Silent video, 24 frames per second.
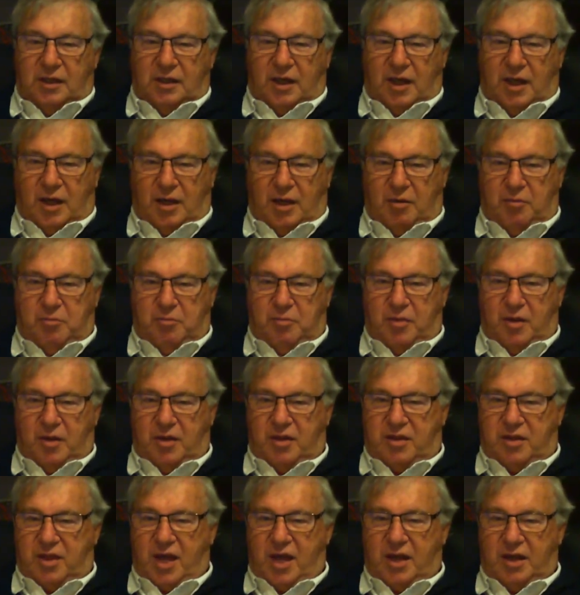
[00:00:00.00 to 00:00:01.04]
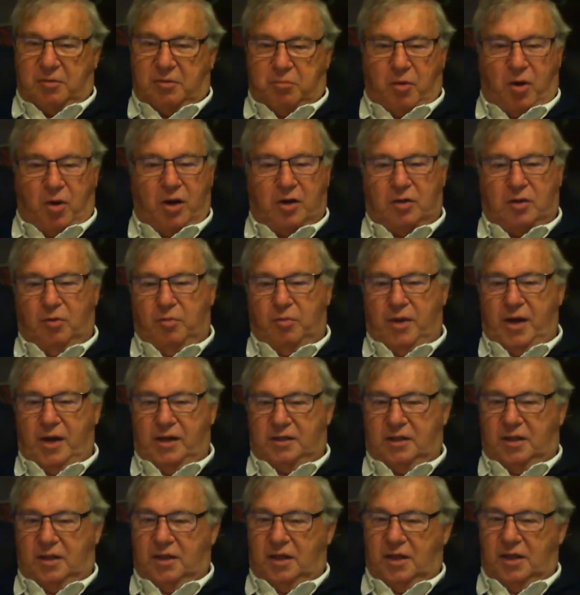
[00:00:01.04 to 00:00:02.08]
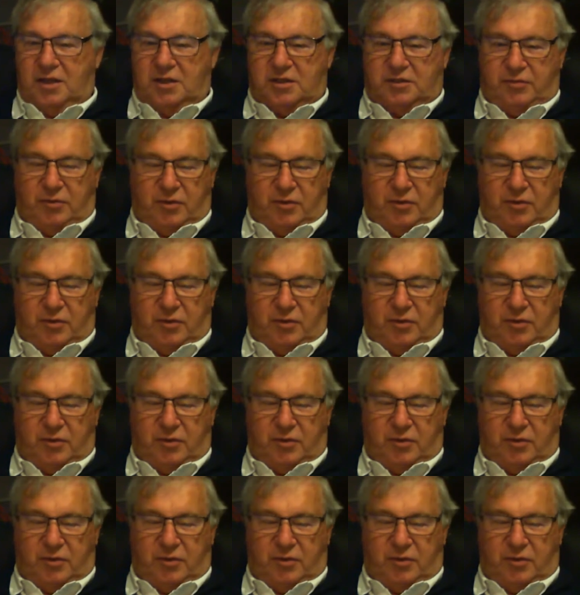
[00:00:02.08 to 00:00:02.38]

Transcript: um, thank Michael Martinez